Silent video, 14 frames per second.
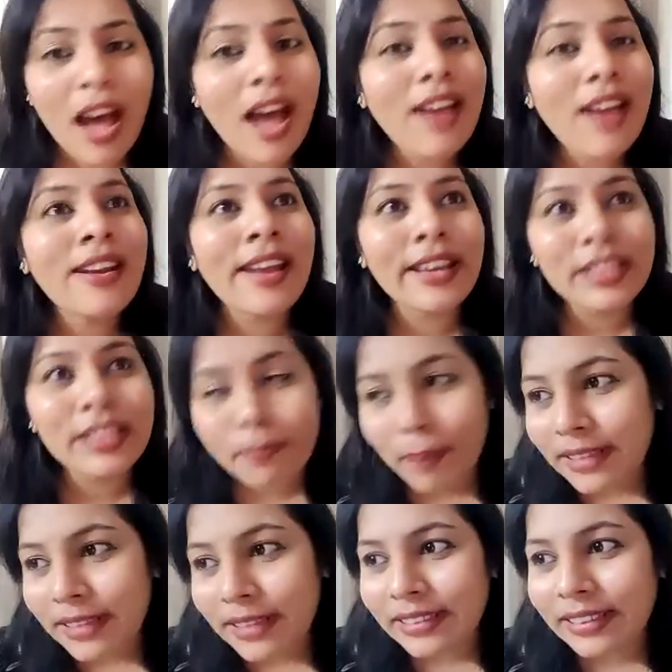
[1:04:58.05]

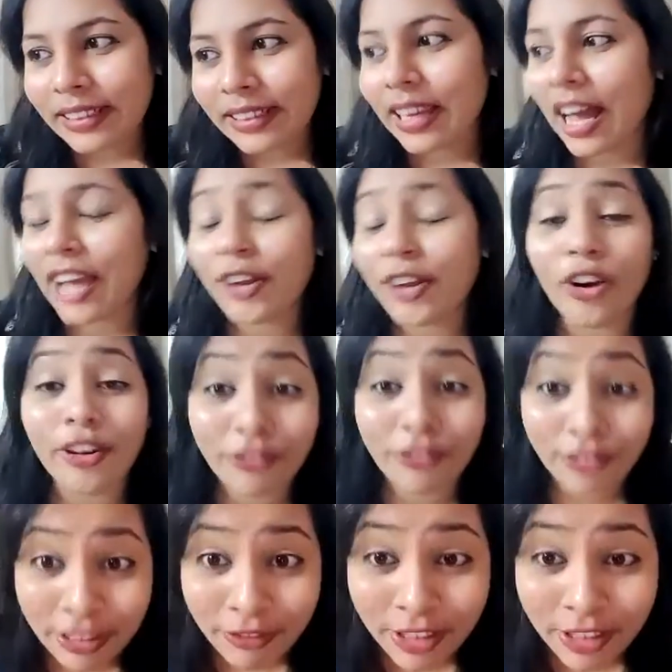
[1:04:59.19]
Unexpectedly, I got
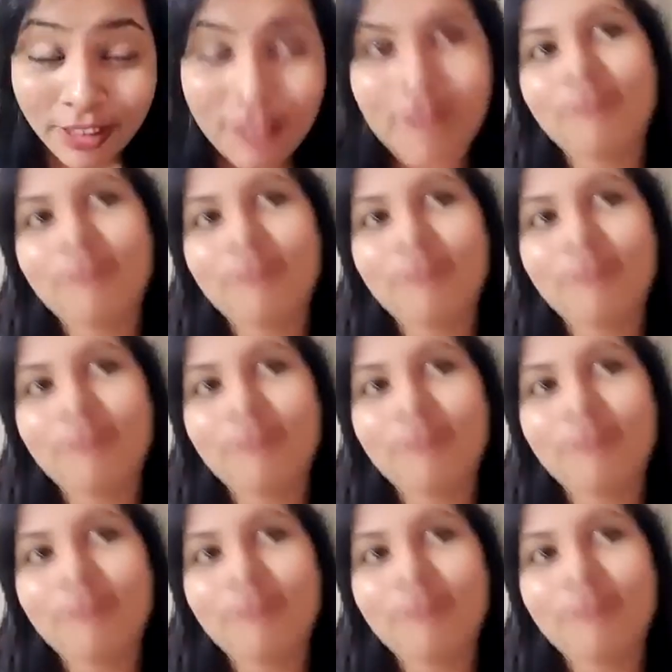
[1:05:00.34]
fever